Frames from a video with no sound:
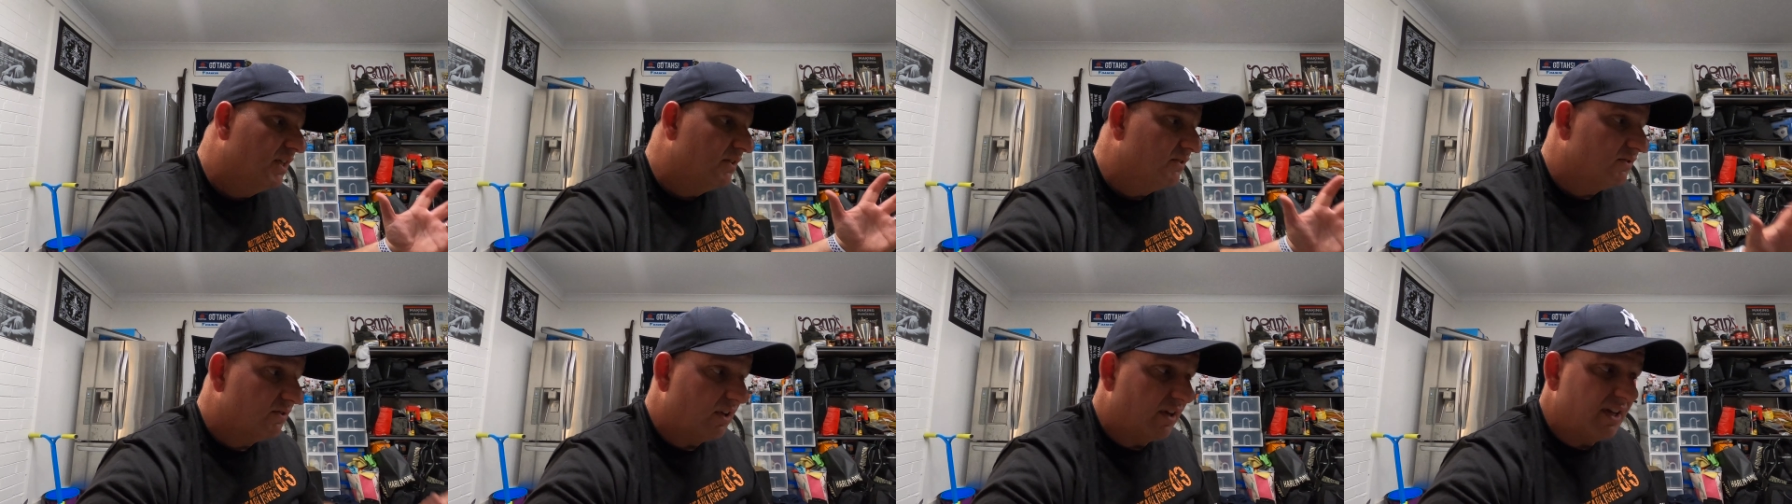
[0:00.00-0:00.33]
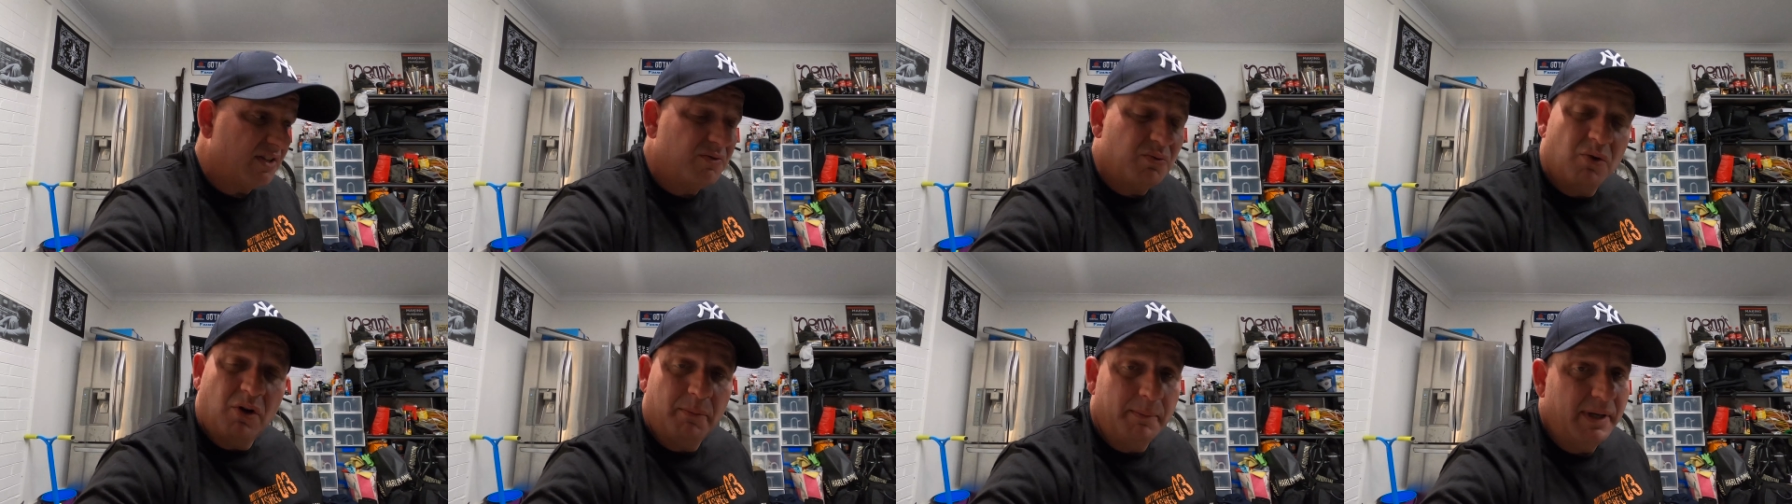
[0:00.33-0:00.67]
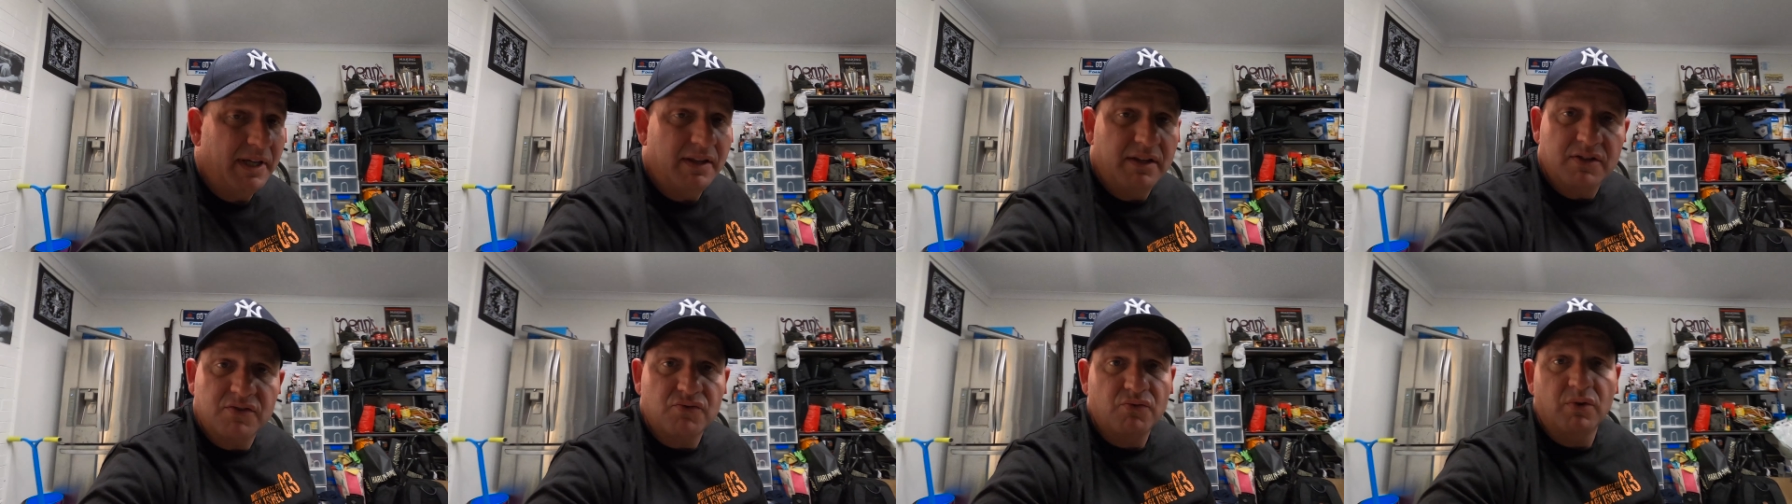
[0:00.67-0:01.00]
So that's what I
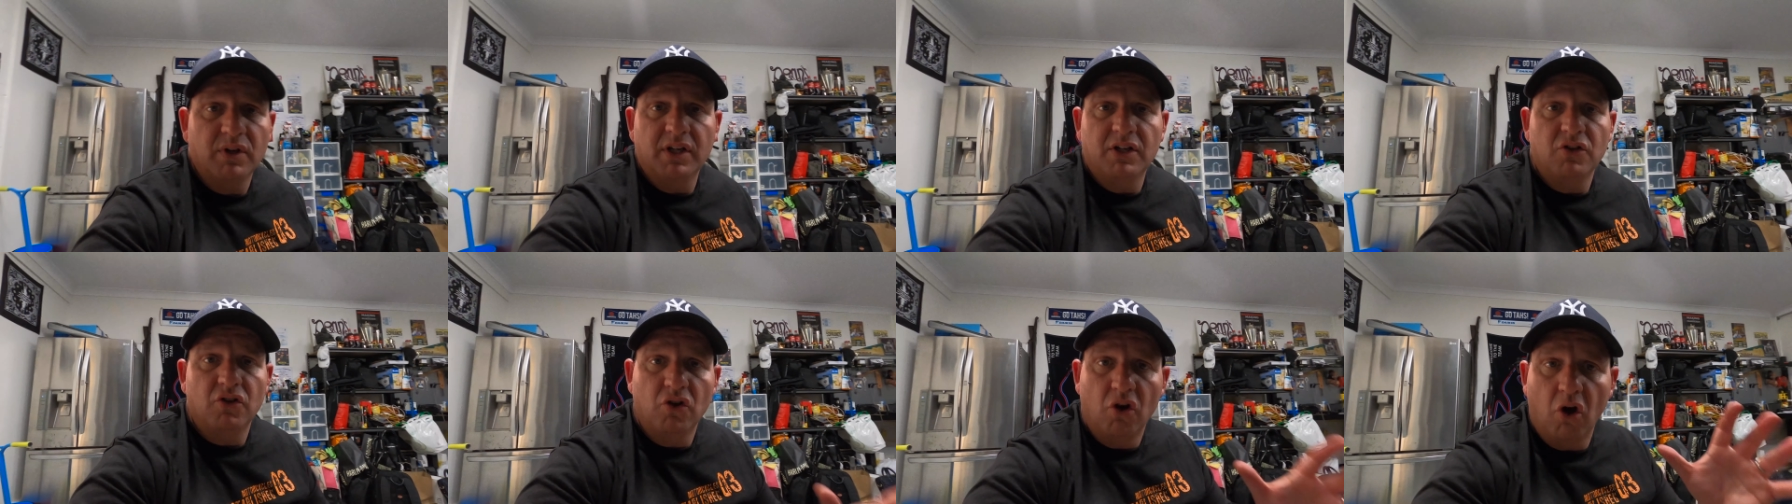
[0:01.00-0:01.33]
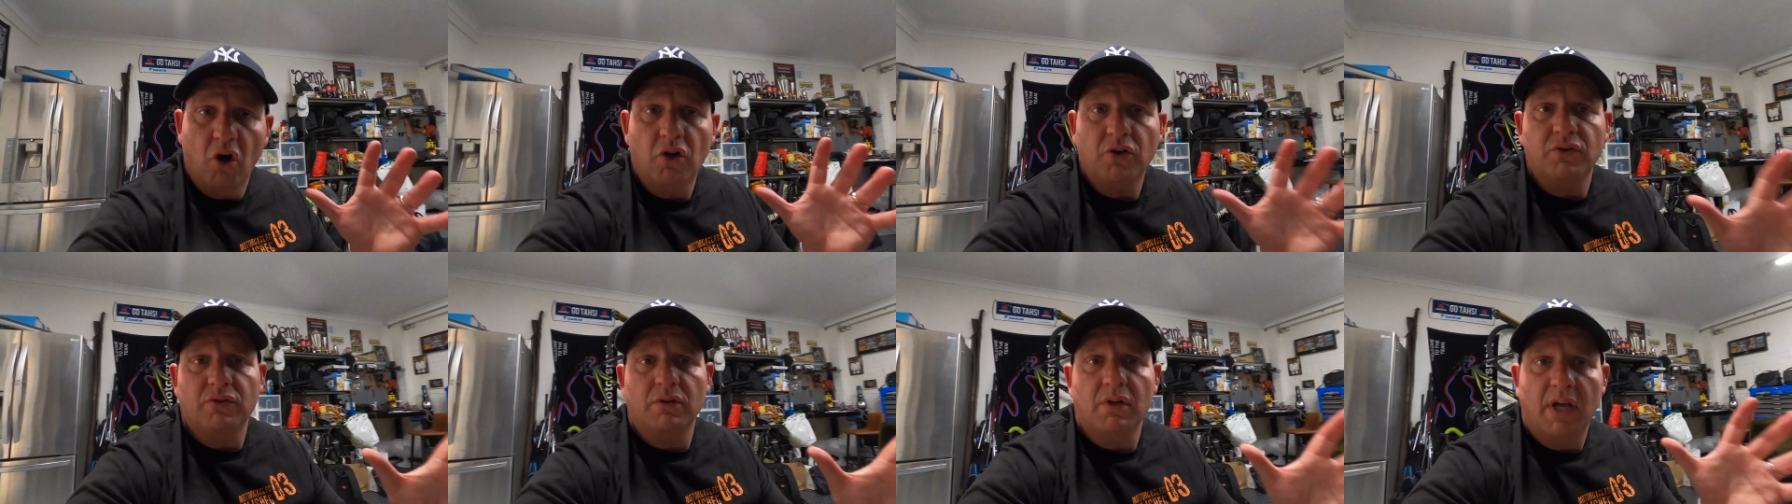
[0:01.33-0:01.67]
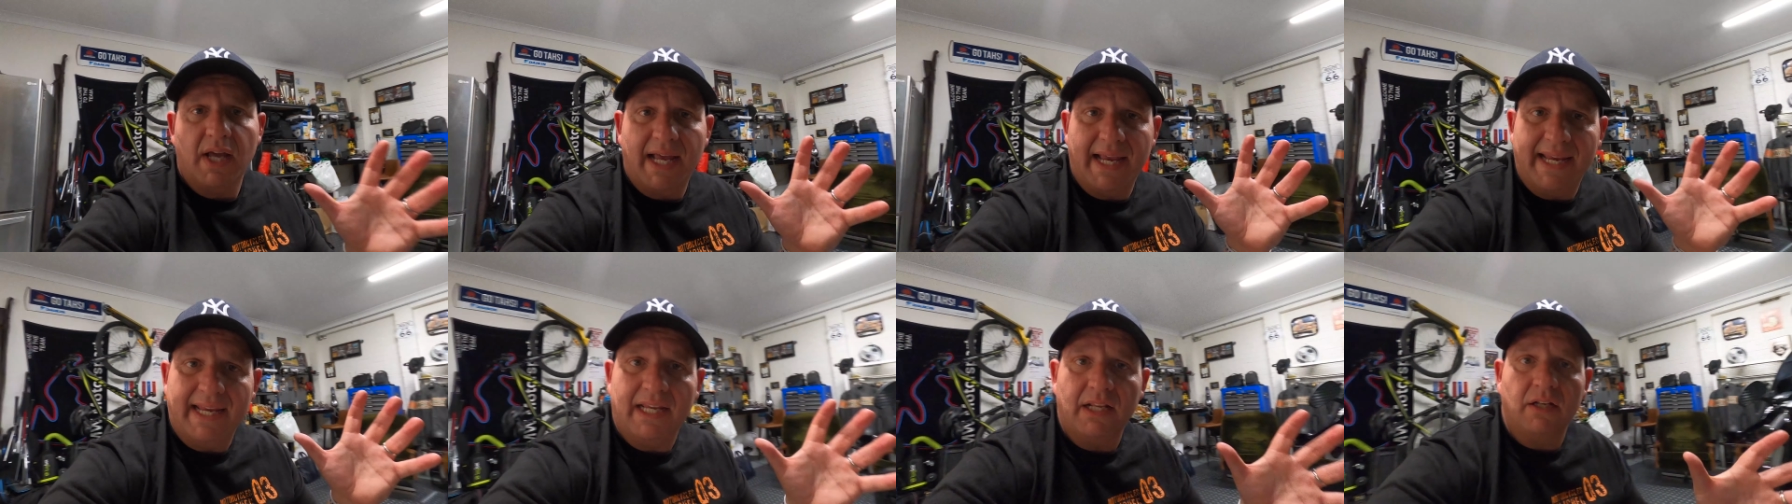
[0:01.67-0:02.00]
mean. There's really not
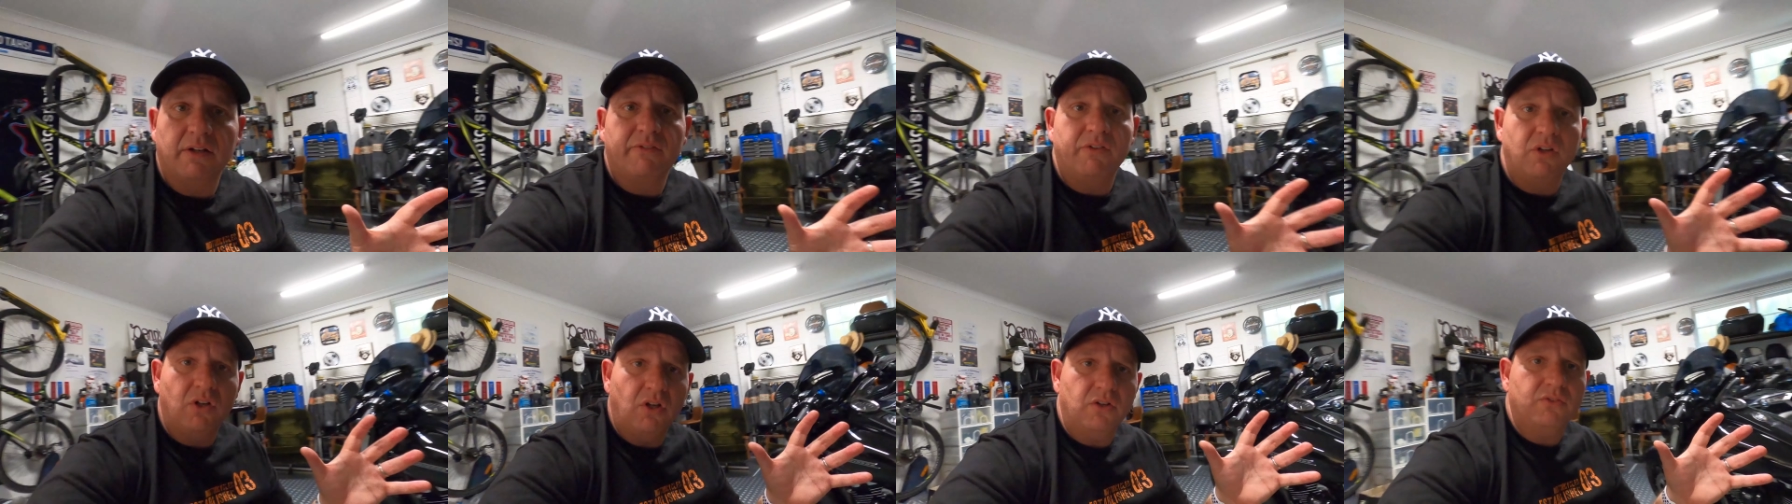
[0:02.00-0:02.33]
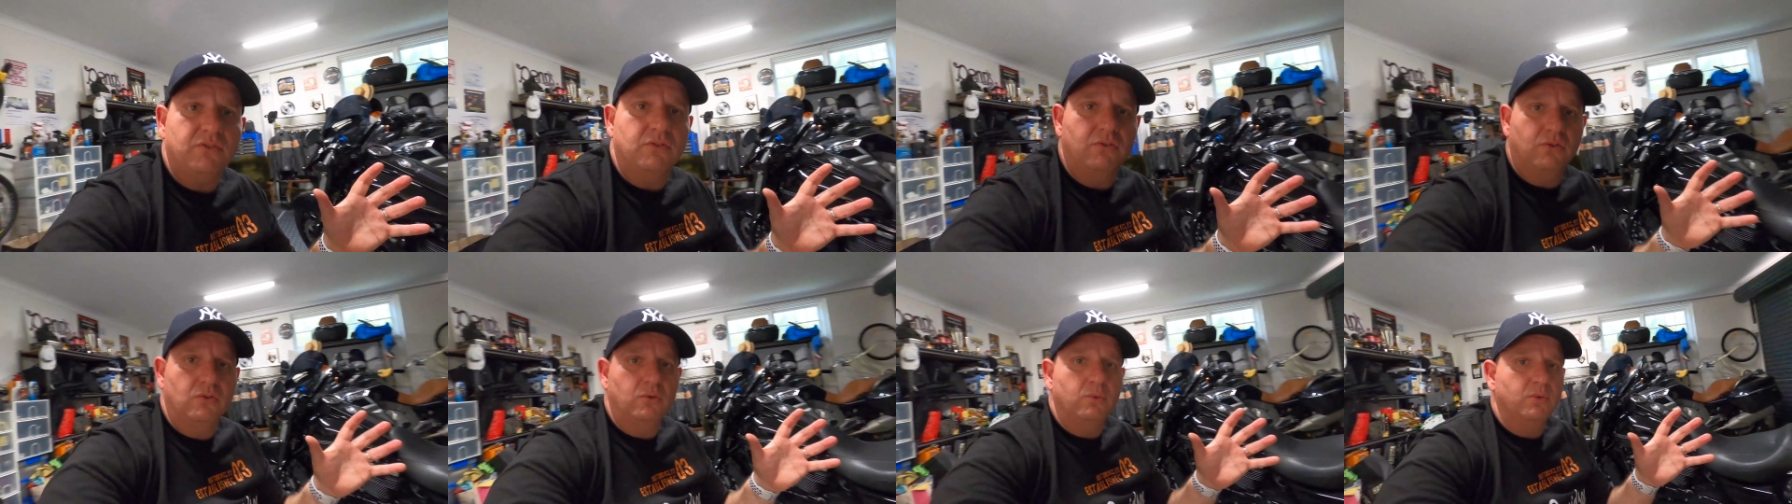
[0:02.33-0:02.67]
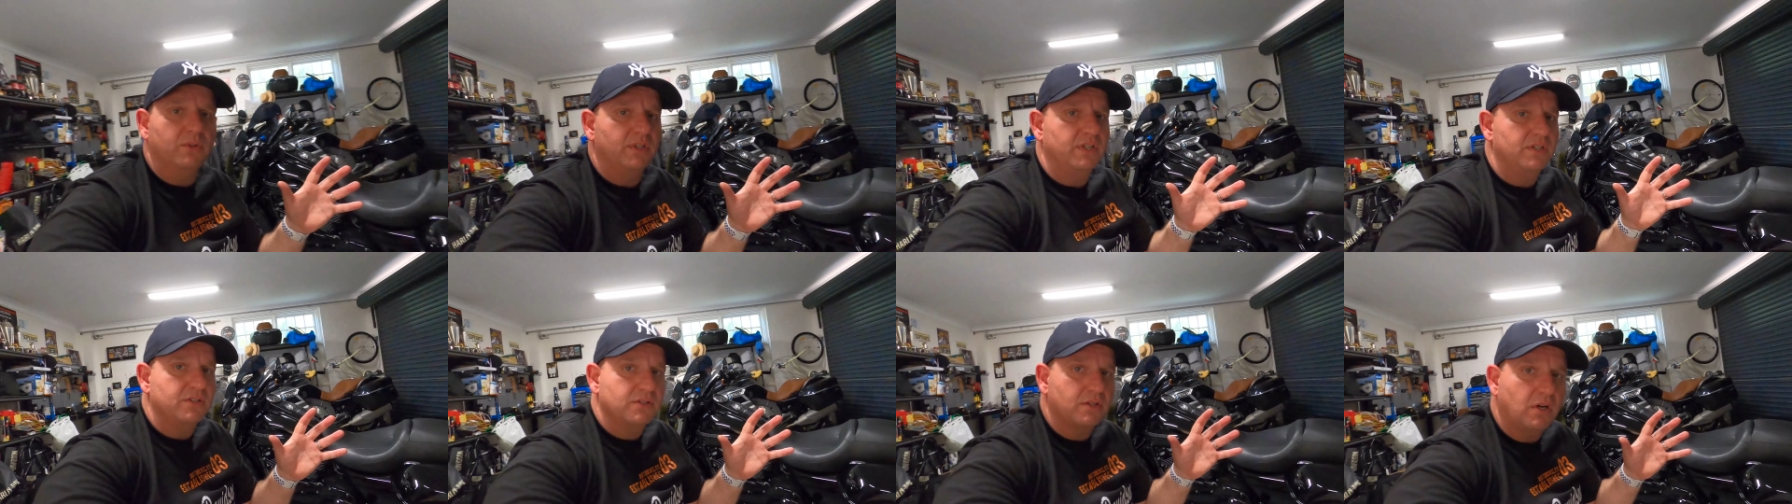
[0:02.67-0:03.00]
a hell of a lot to do
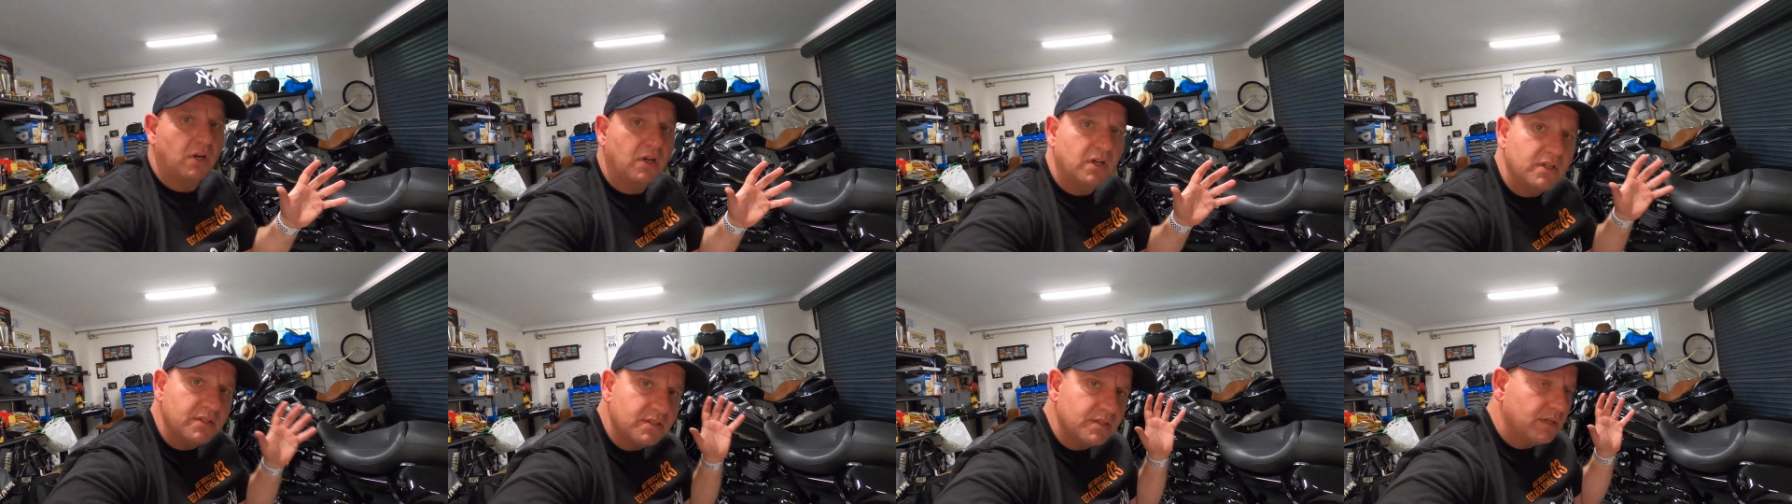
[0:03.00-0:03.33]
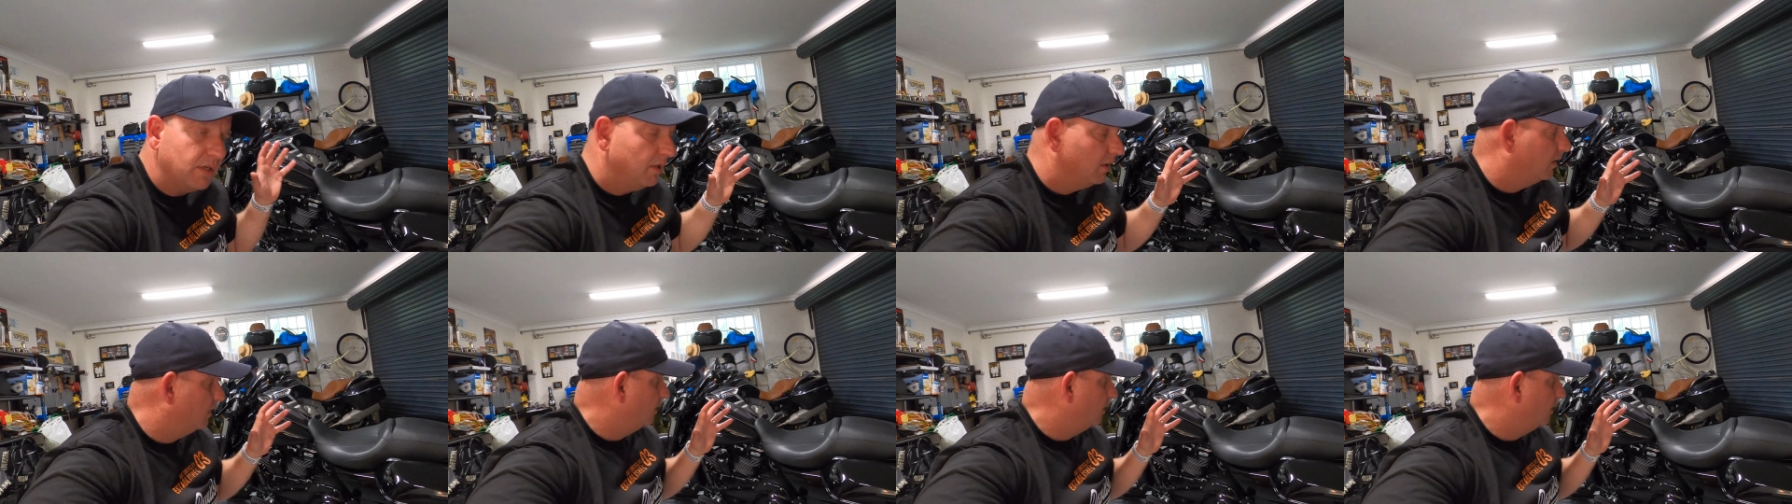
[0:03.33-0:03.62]
with these guys.